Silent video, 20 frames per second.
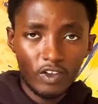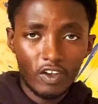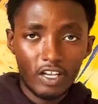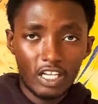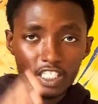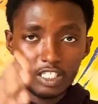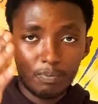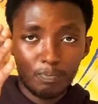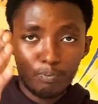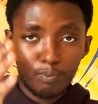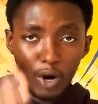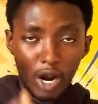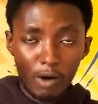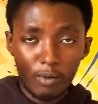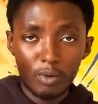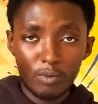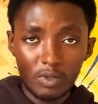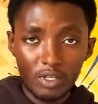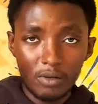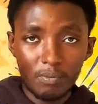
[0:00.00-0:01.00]
it's
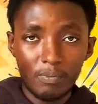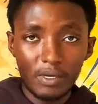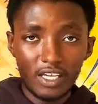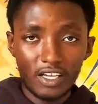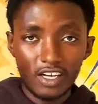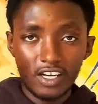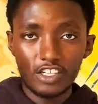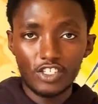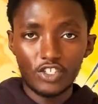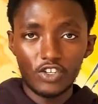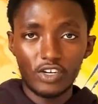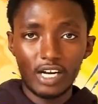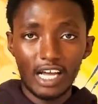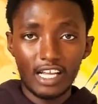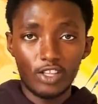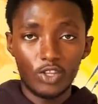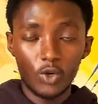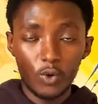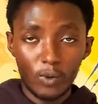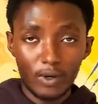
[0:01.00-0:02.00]
probably because you're
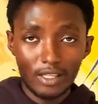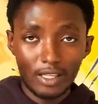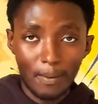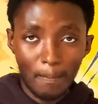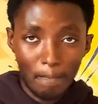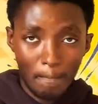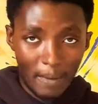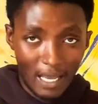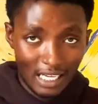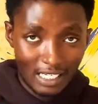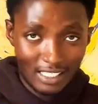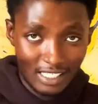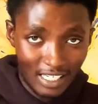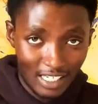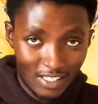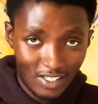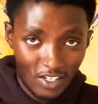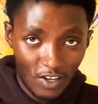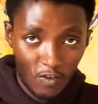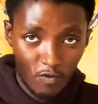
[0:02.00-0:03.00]
not doing the
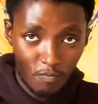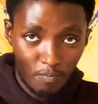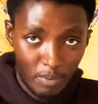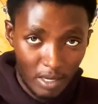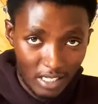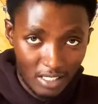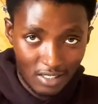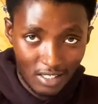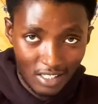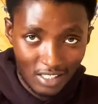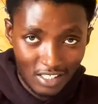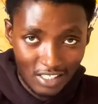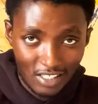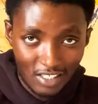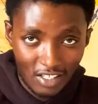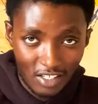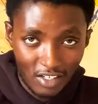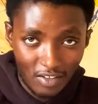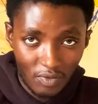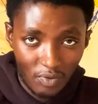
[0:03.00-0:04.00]
basics of business,
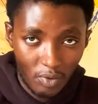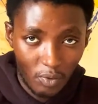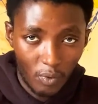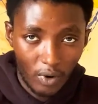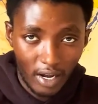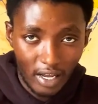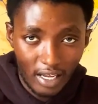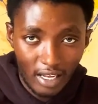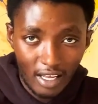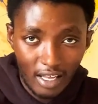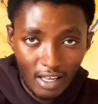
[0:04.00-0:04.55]
right?